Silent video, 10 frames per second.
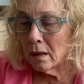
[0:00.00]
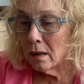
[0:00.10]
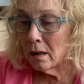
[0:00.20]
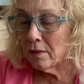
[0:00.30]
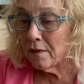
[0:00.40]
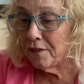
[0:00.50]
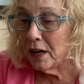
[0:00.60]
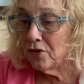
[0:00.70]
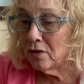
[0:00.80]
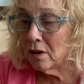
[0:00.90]
It's a
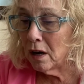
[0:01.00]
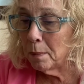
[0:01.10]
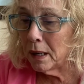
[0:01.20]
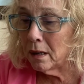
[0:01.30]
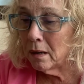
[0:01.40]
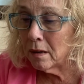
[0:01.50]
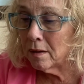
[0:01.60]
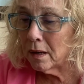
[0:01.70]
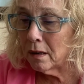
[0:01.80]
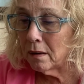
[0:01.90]
facial cupping
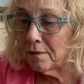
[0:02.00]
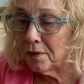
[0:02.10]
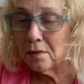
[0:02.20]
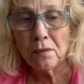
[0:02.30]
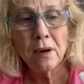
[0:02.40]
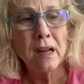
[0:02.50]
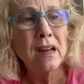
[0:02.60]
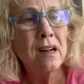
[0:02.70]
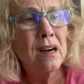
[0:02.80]
set of three.